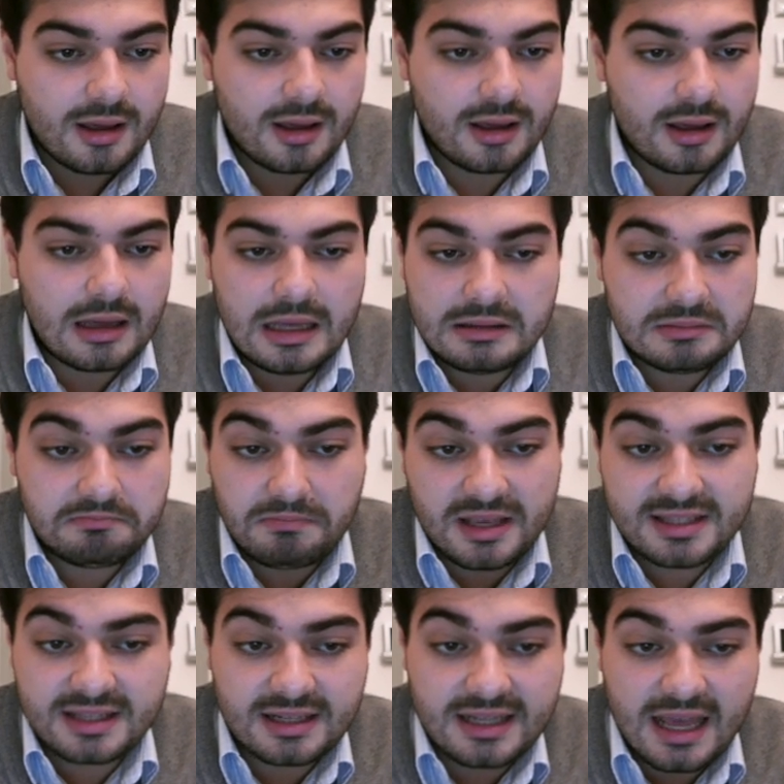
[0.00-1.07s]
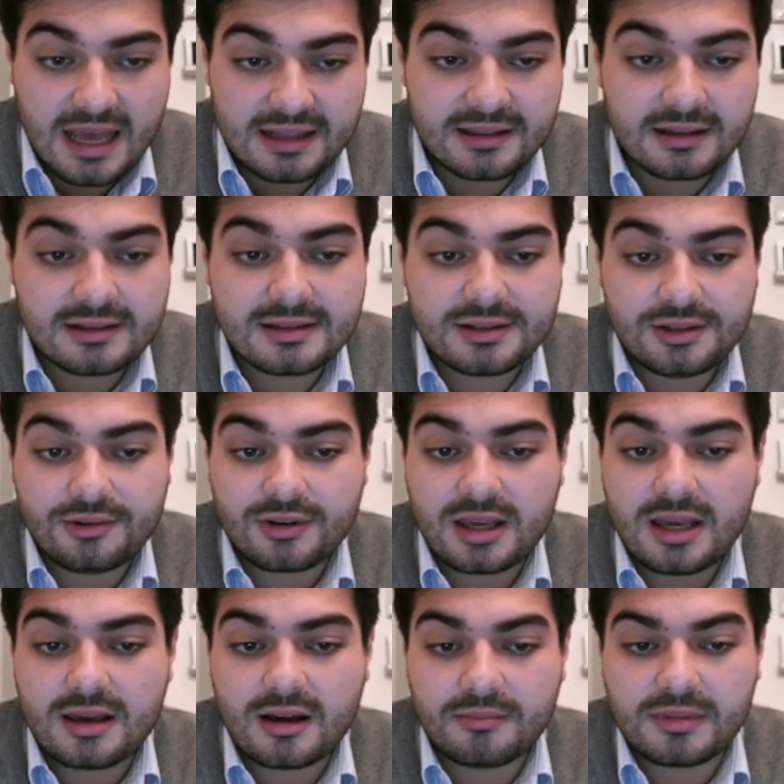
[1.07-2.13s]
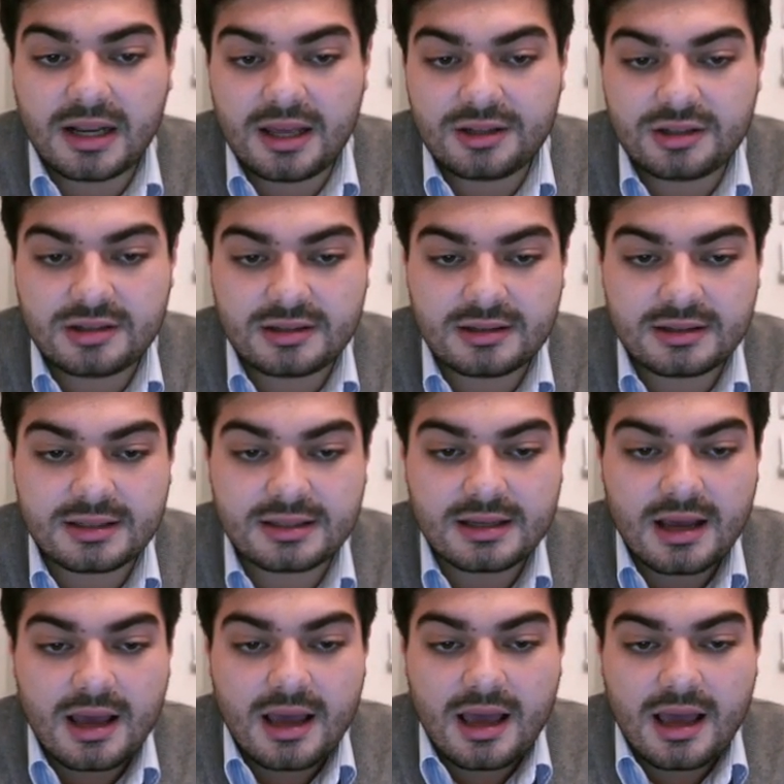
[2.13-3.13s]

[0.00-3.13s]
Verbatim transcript: Uh, it basically handles your key combinations